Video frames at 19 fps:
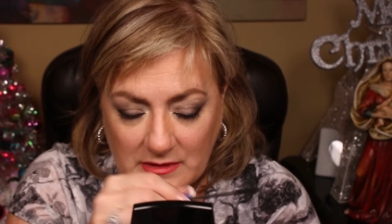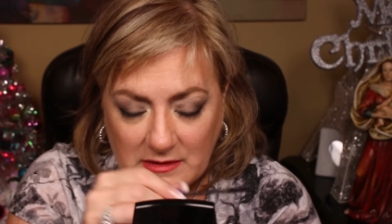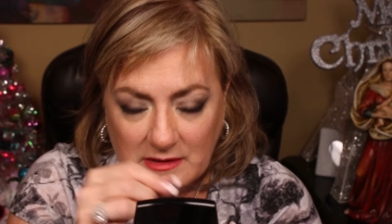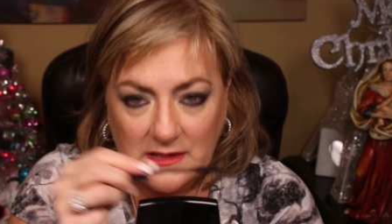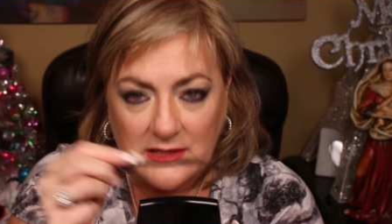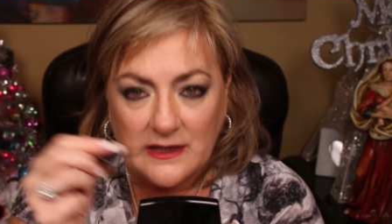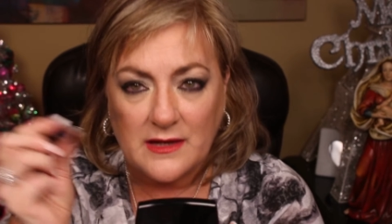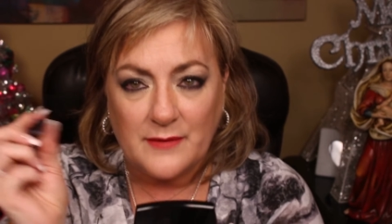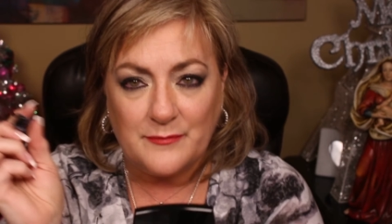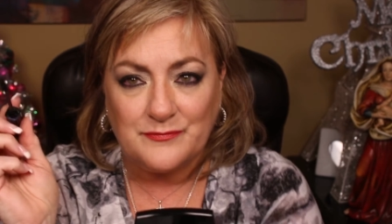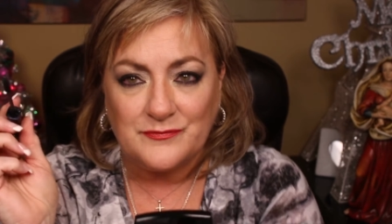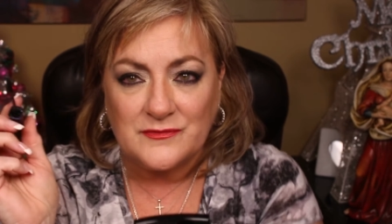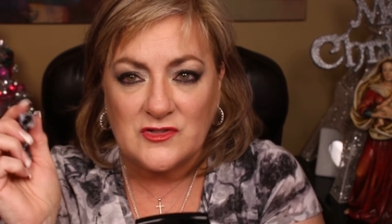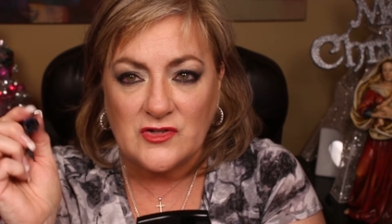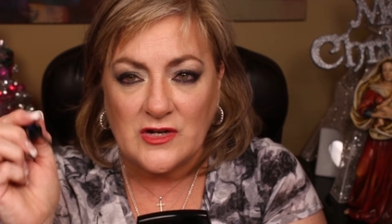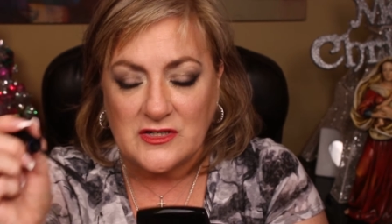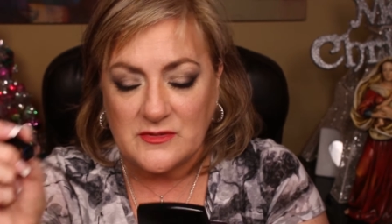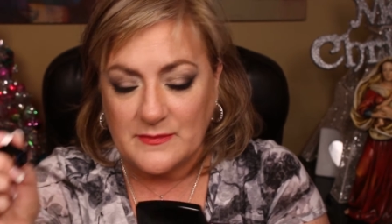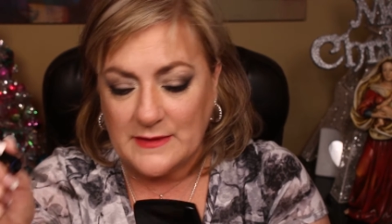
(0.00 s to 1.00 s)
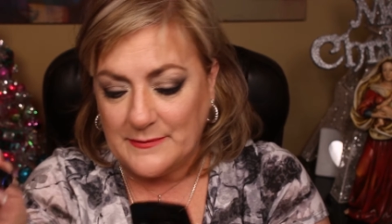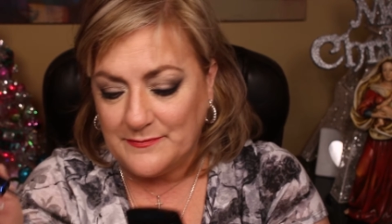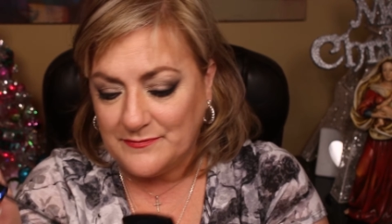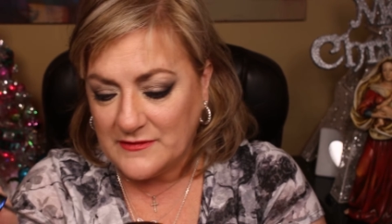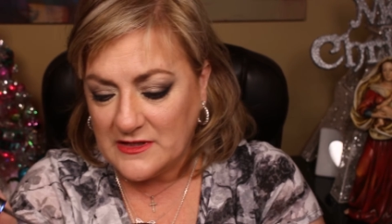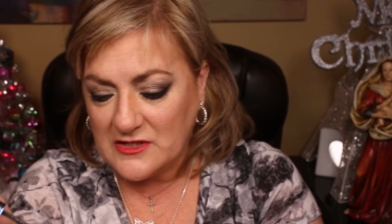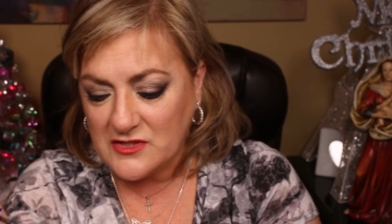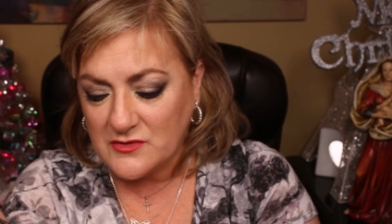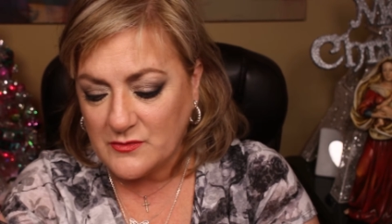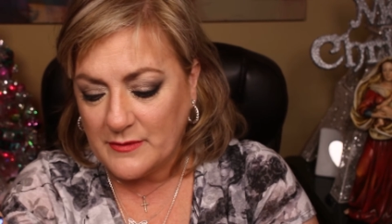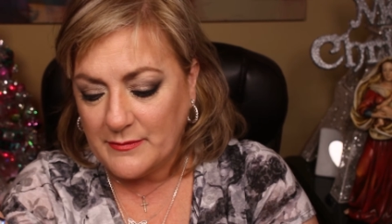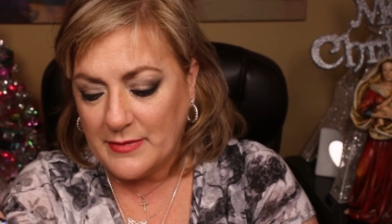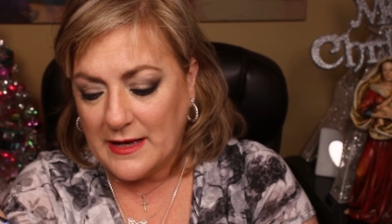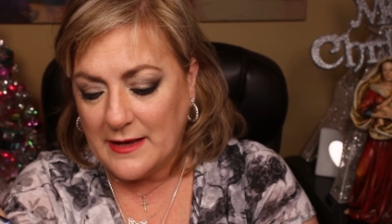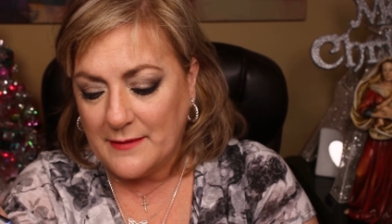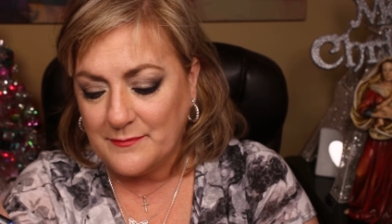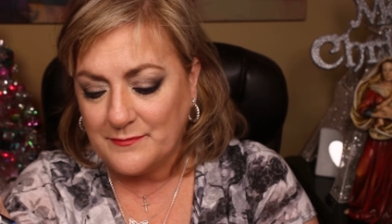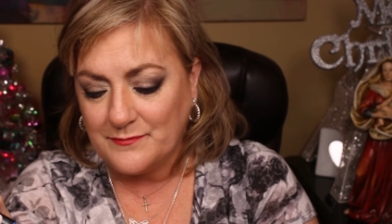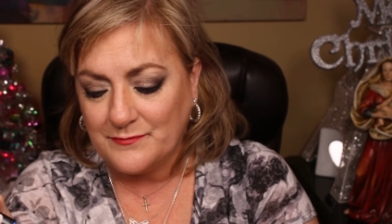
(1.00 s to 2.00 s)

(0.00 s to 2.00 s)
the um, trash man. They just went by.